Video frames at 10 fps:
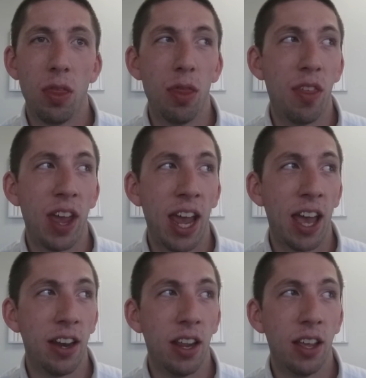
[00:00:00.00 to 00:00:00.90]

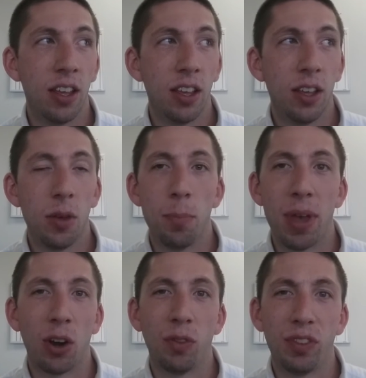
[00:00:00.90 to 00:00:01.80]
than
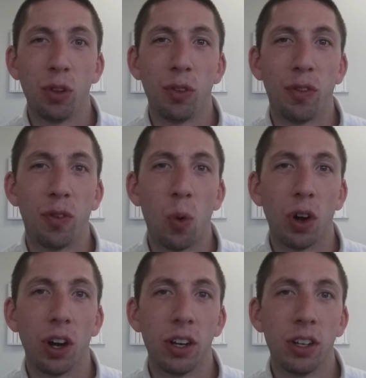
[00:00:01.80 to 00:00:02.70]
Battlefield
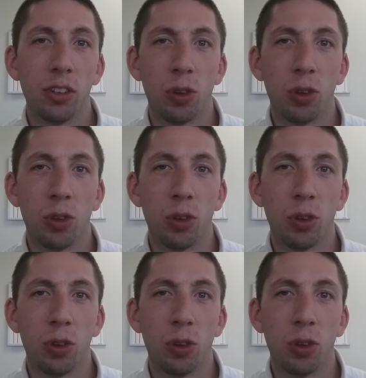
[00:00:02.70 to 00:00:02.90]
4.